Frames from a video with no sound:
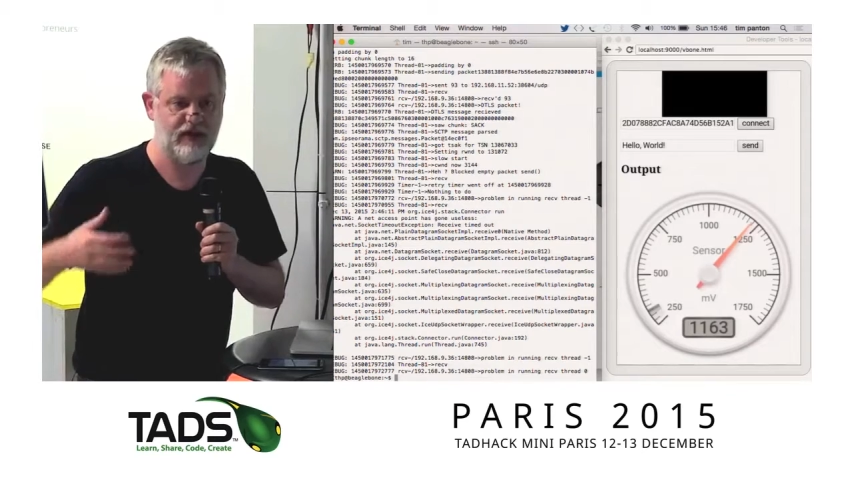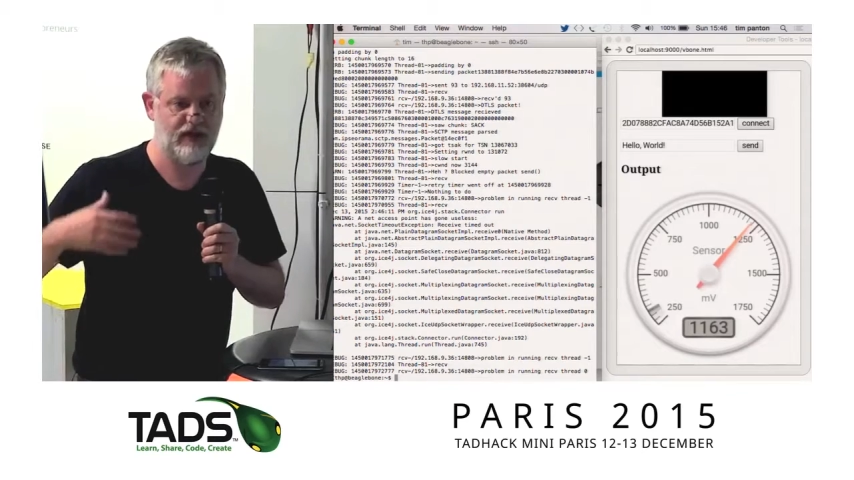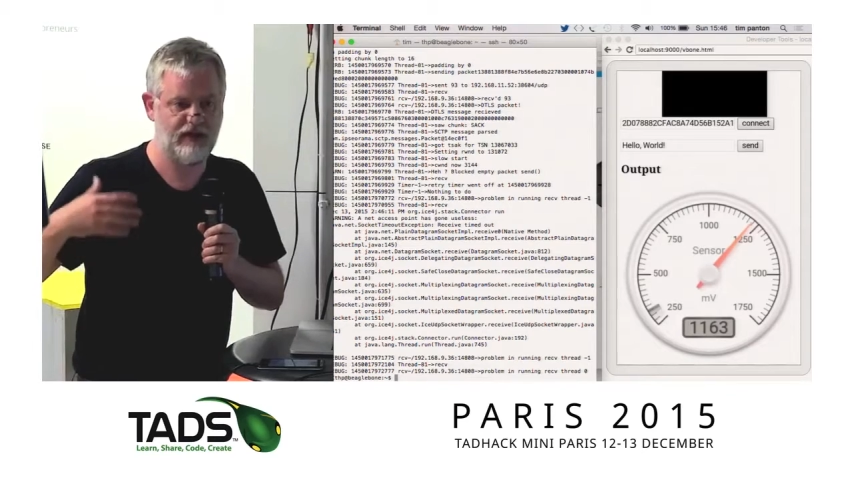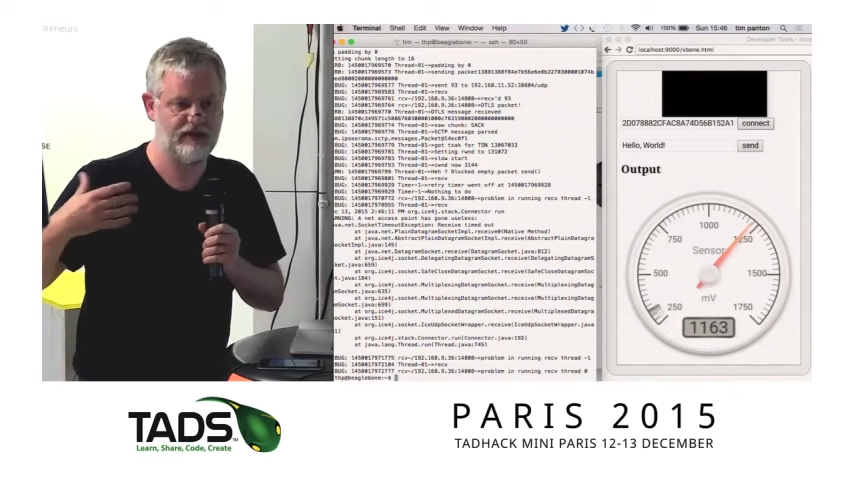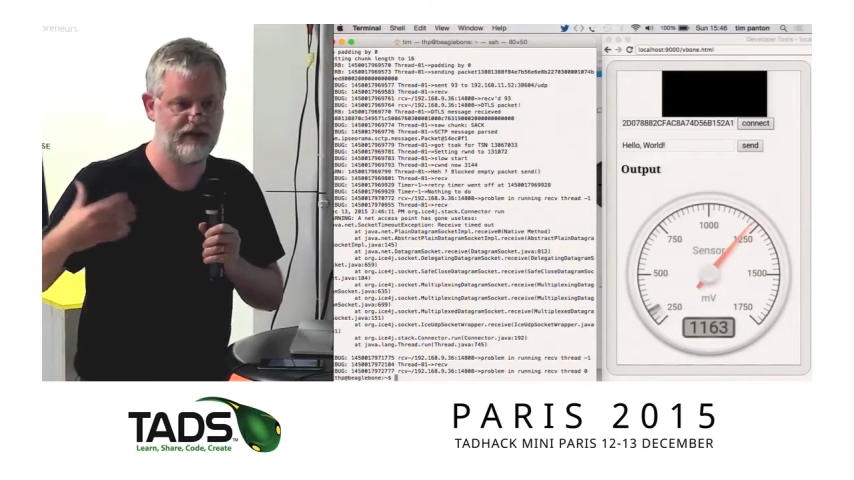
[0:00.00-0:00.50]

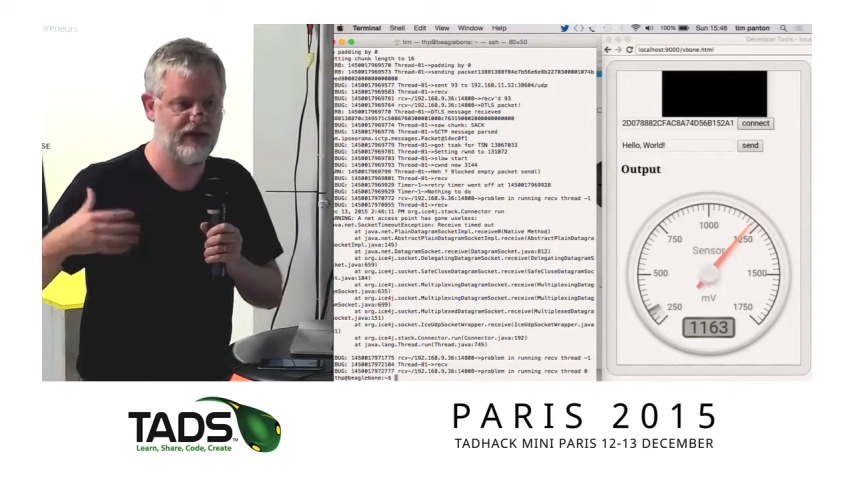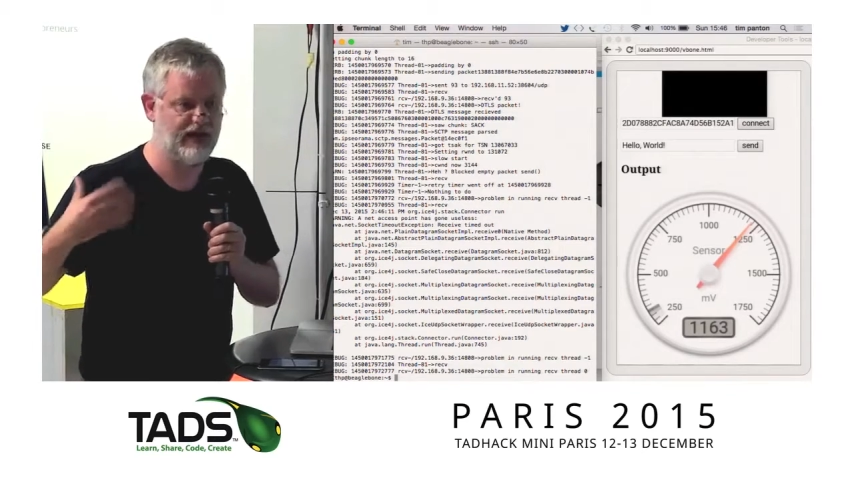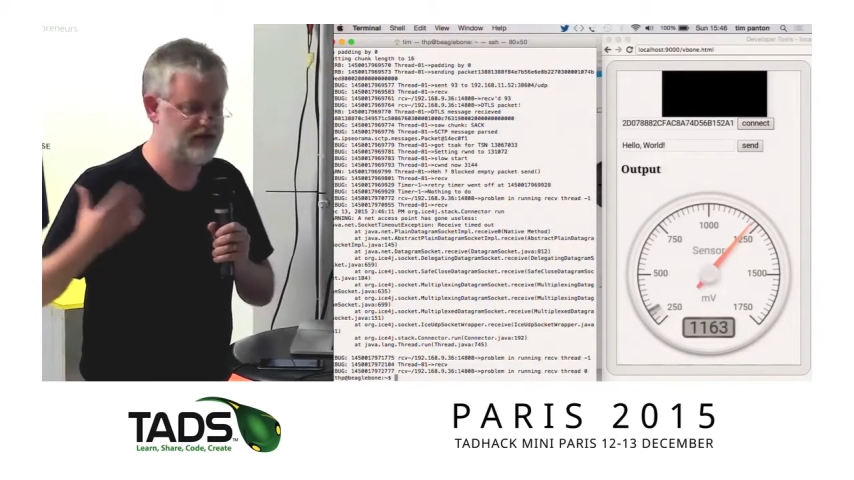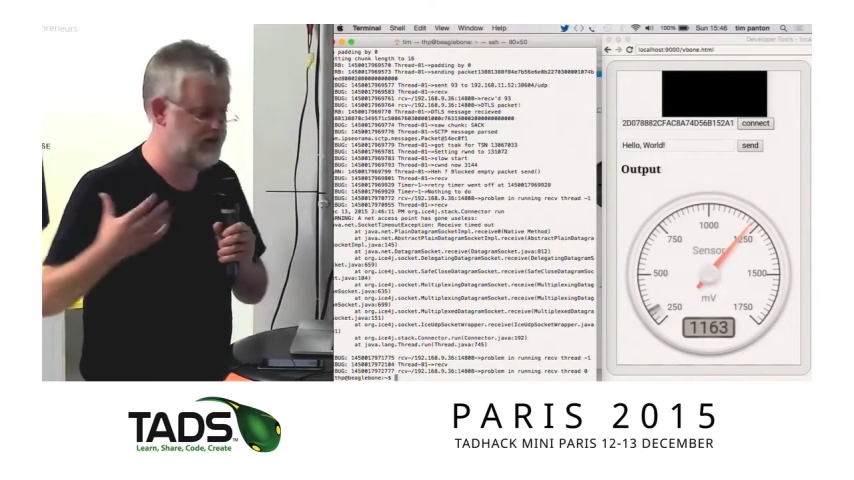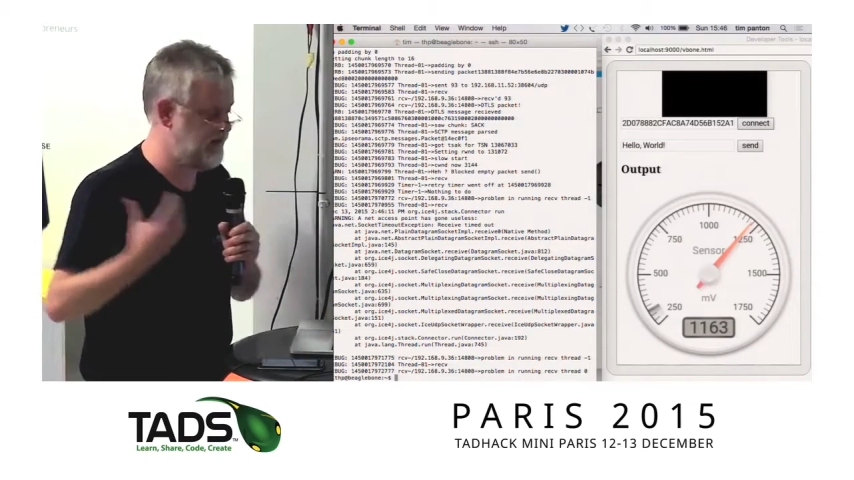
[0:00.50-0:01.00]
and that
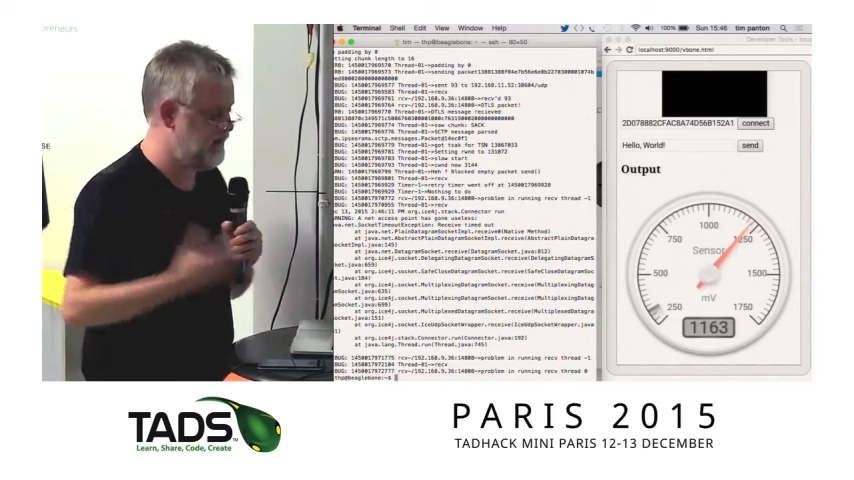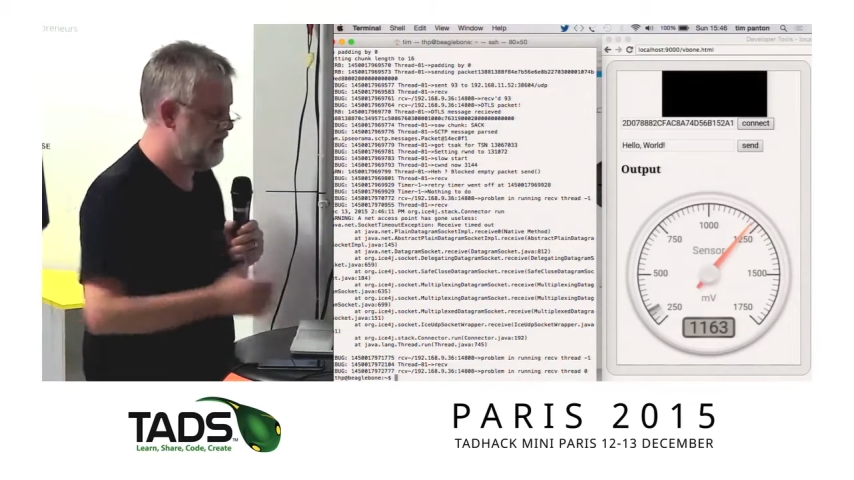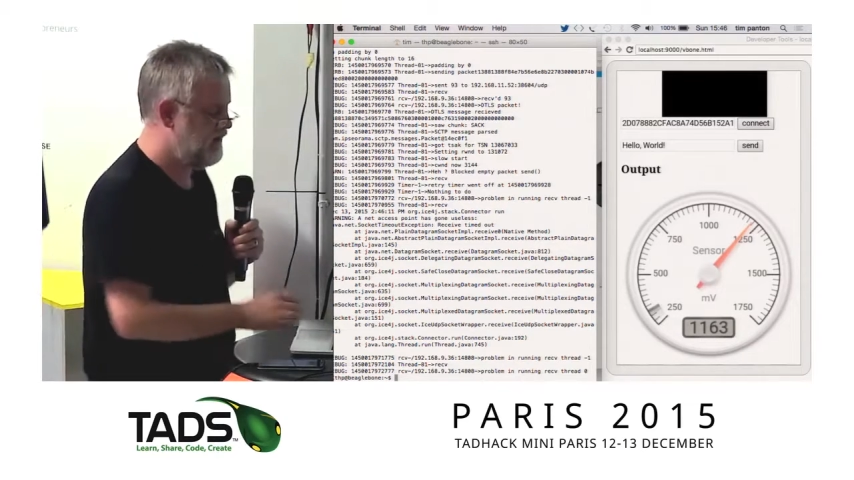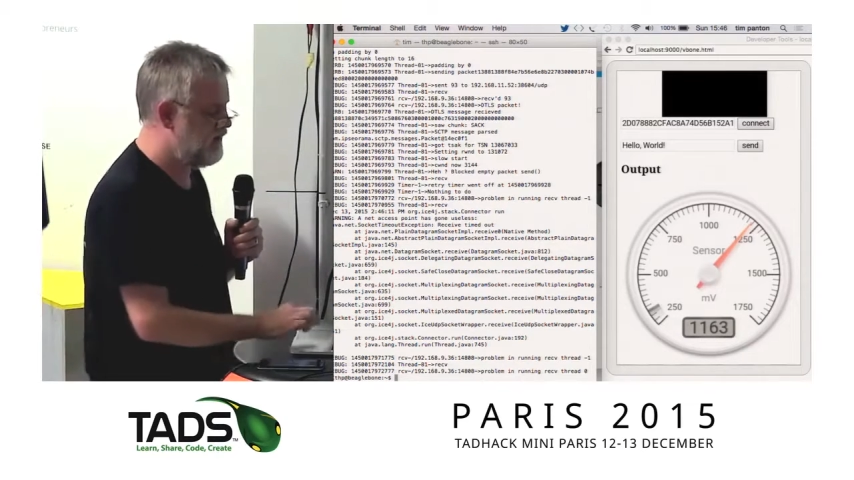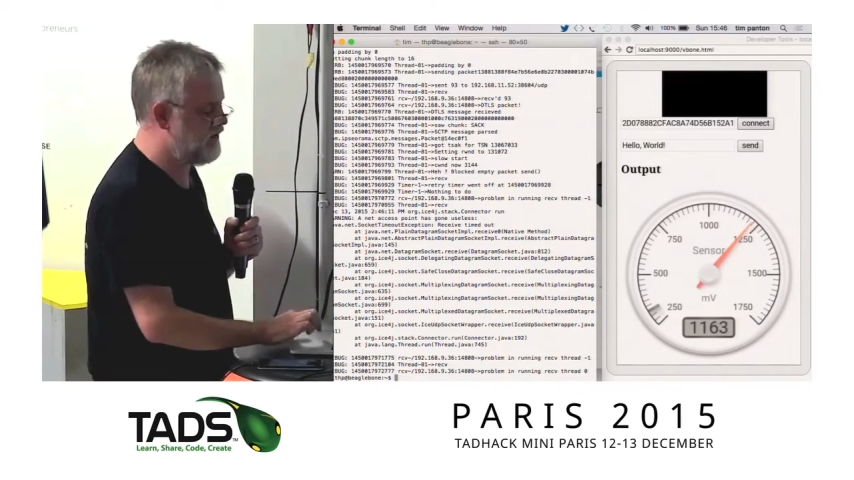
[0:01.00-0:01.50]
actually
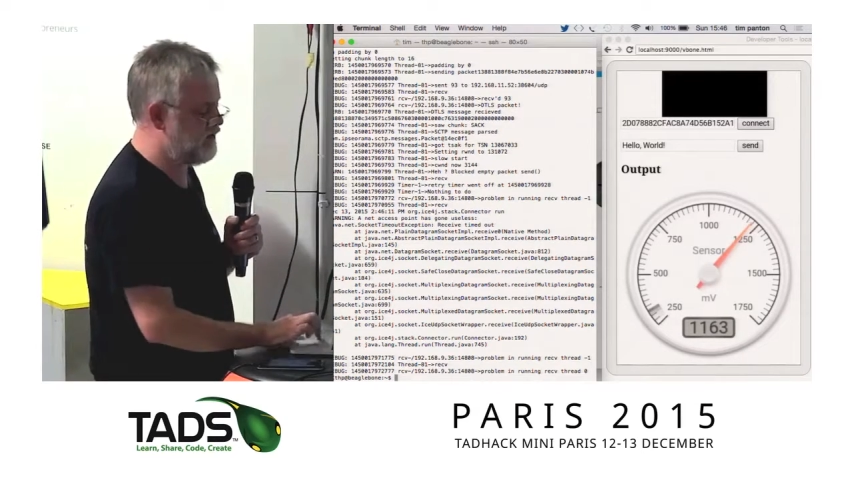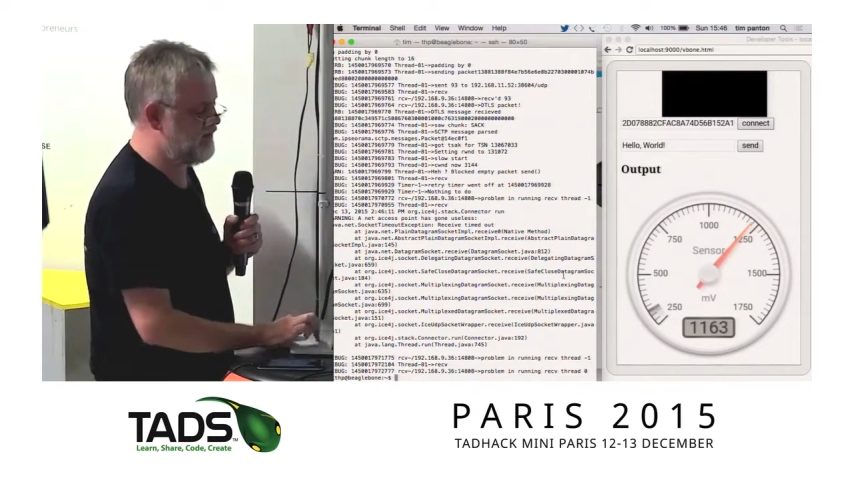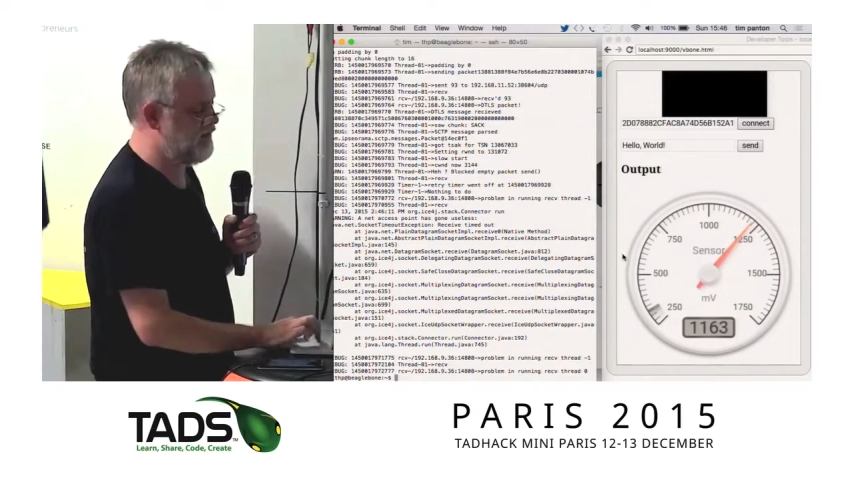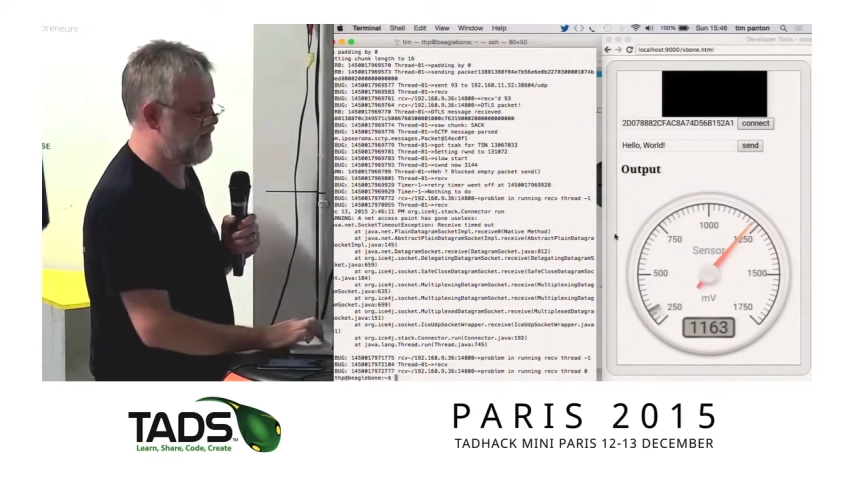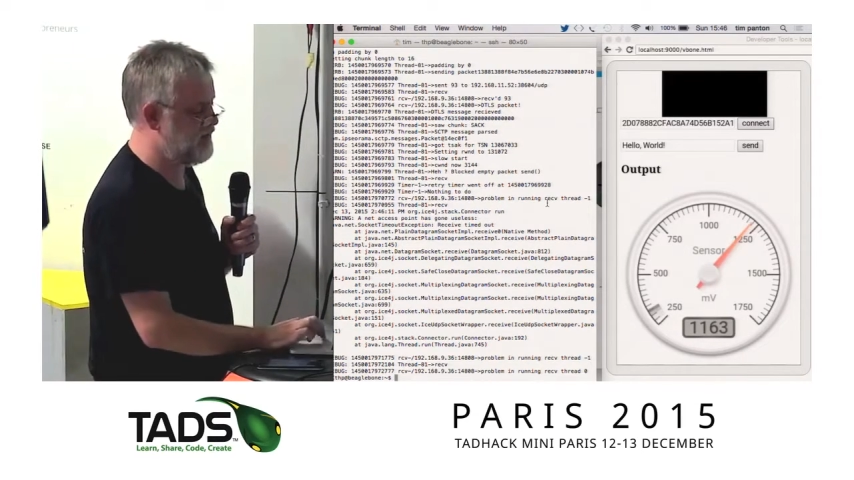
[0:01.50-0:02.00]
you don't want
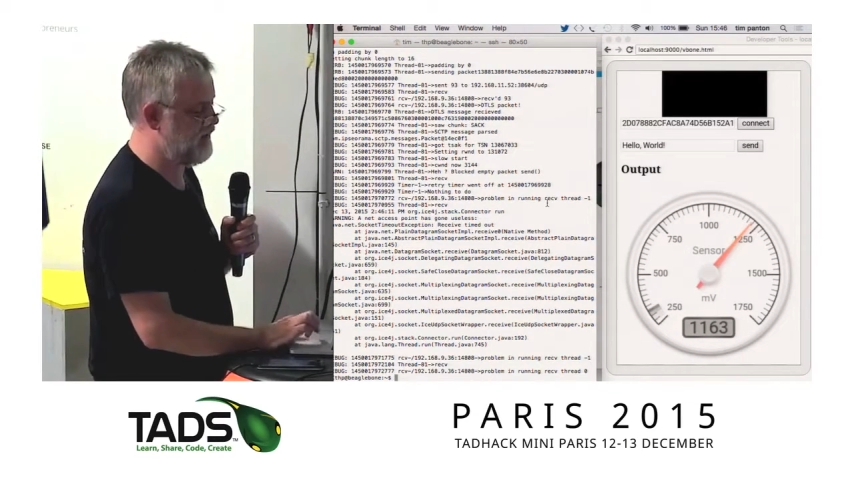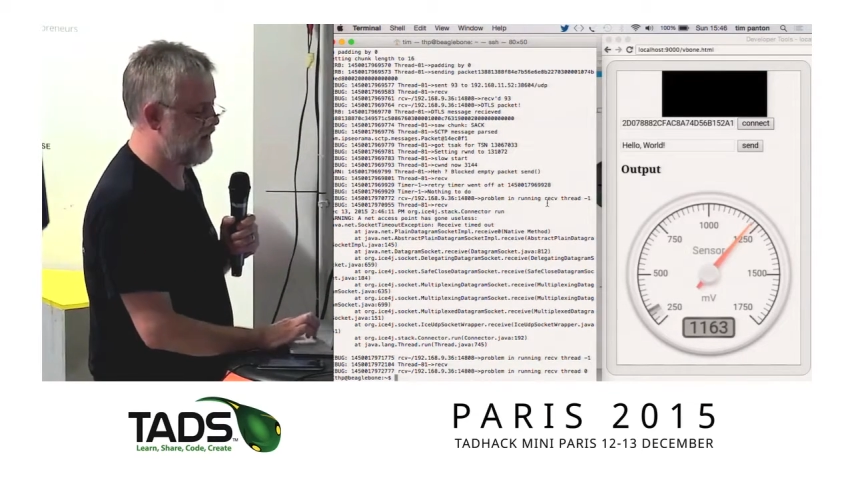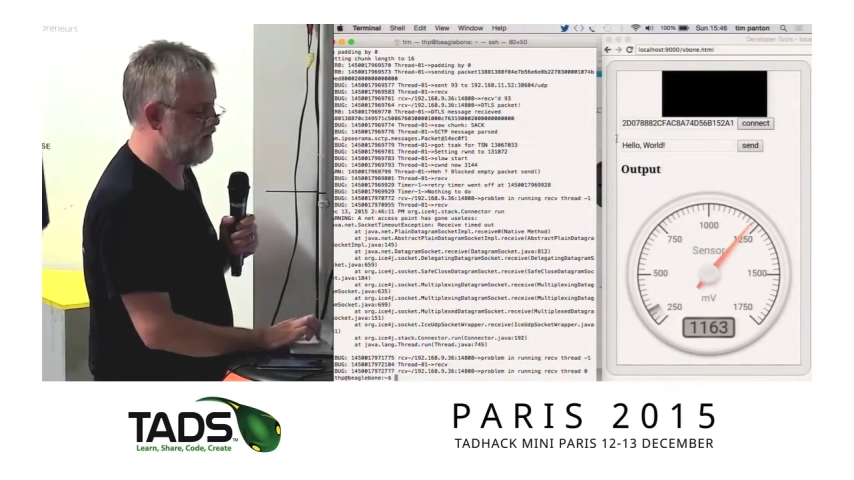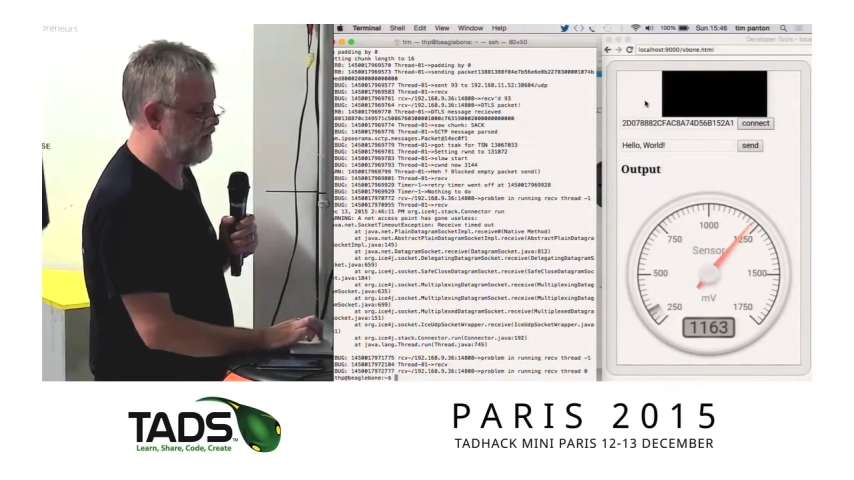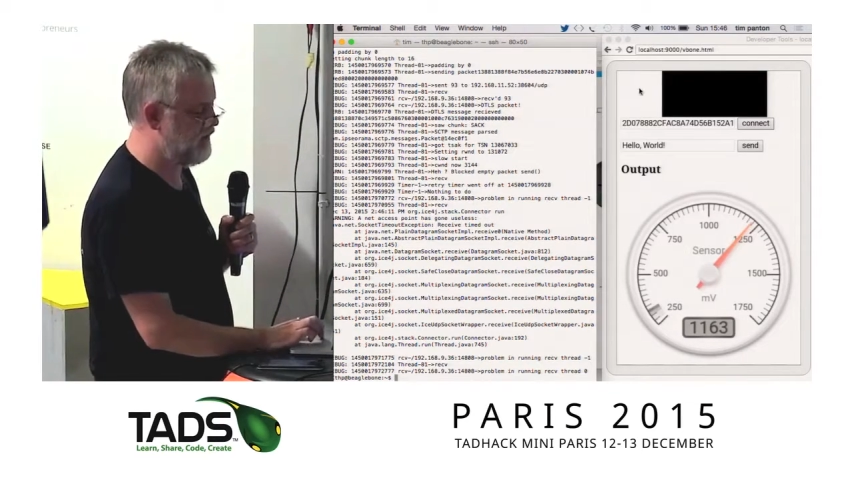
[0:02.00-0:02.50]
to be doing